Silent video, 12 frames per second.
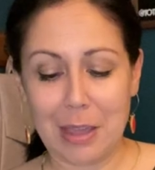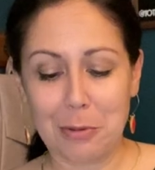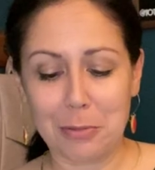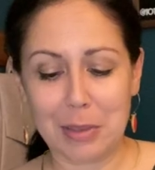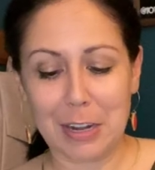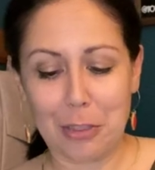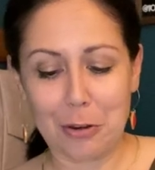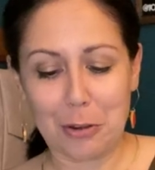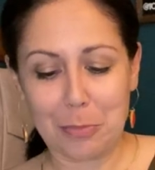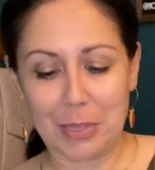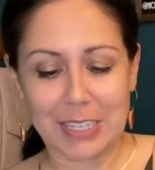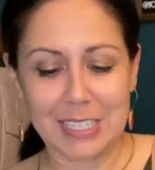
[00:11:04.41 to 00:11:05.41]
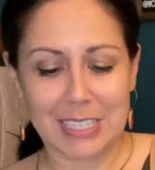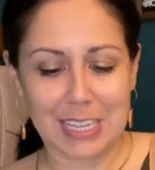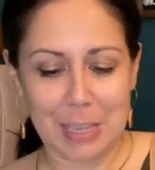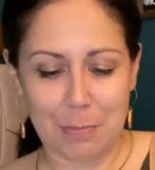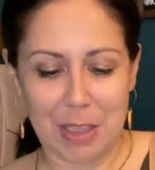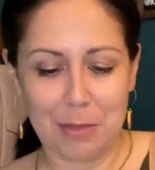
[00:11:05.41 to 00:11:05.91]
That would be another good place to
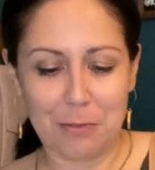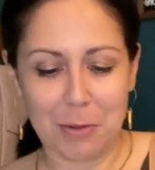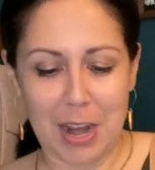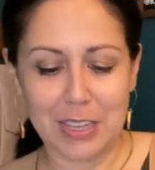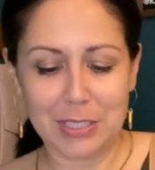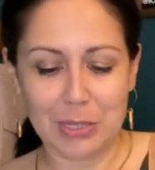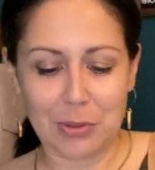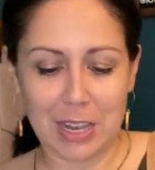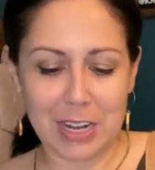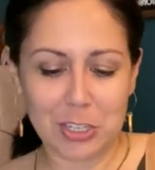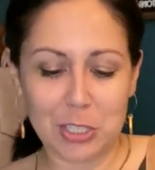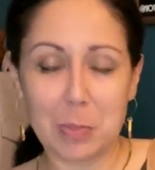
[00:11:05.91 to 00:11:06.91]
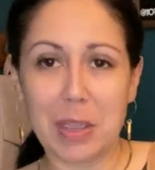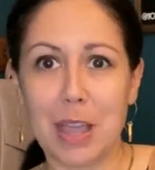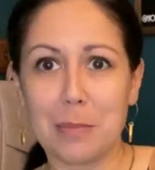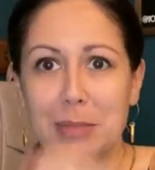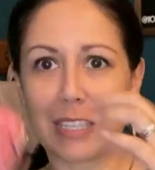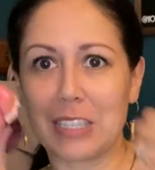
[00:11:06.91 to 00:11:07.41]
keep it, right? So then it just
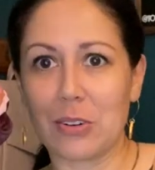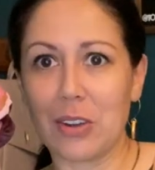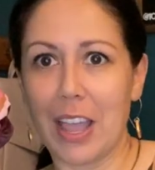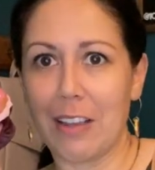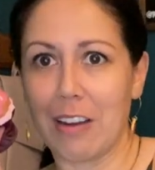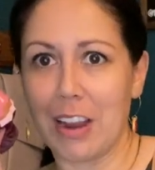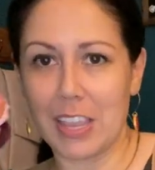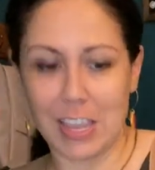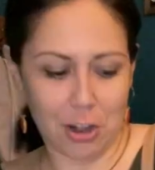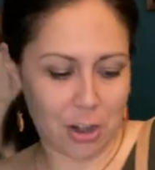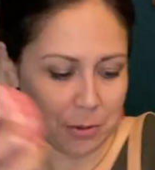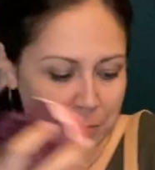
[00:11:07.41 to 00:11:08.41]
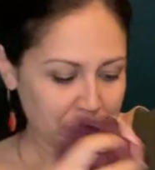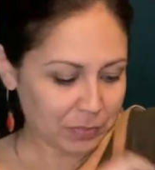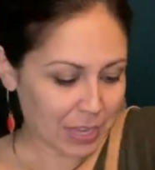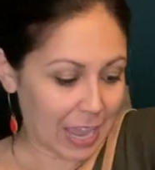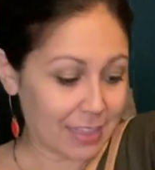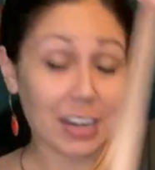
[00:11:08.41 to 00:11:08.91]
becomes this little guy right here.
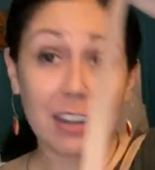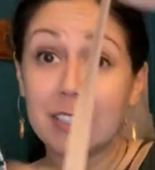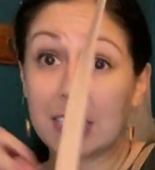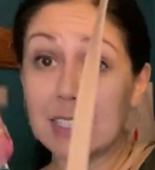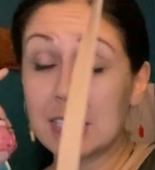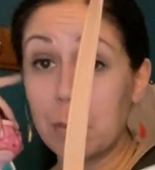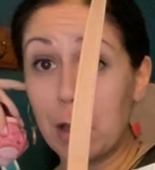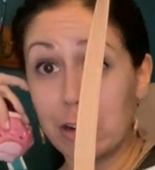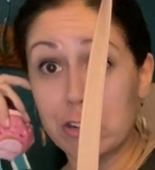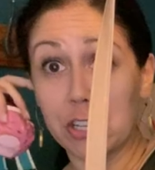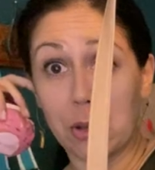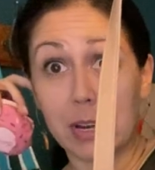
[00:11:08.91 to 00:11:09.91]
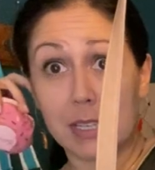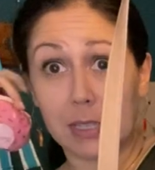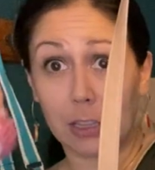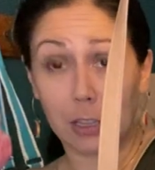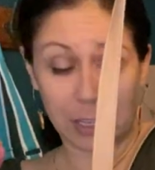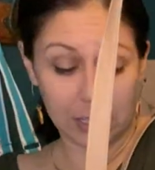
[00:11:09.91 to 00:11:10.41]
And then it, since the modern tote is
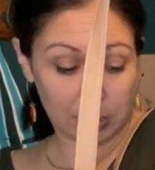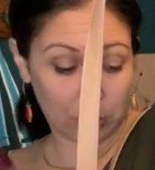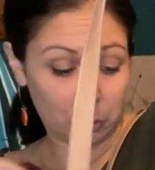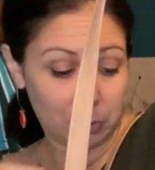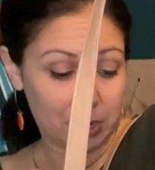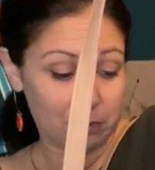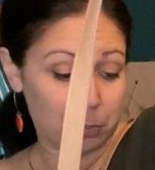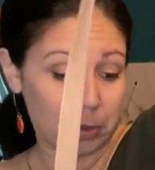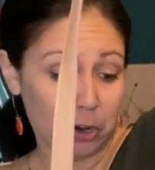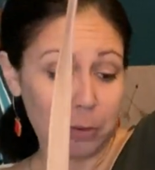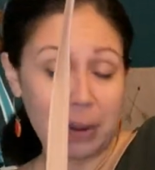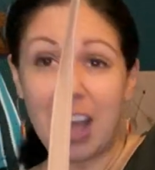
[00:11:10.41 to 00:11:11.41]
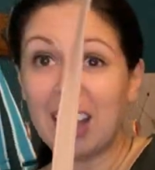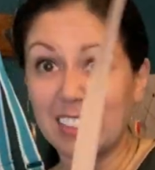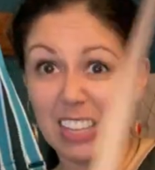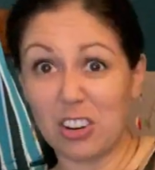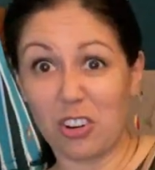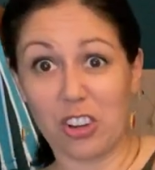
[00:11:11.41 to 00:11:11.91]
a, is a little bit of a bigger bag,
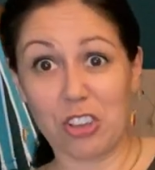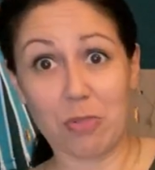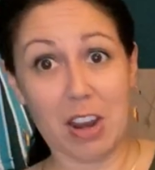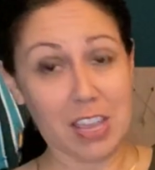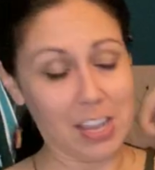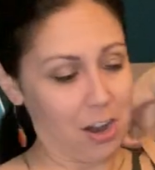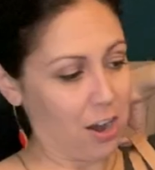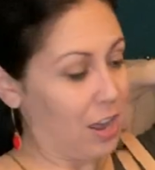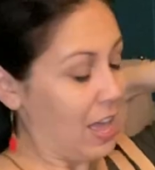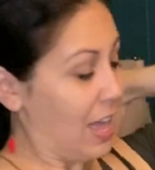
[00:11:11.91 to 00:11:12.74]
then you're good right here.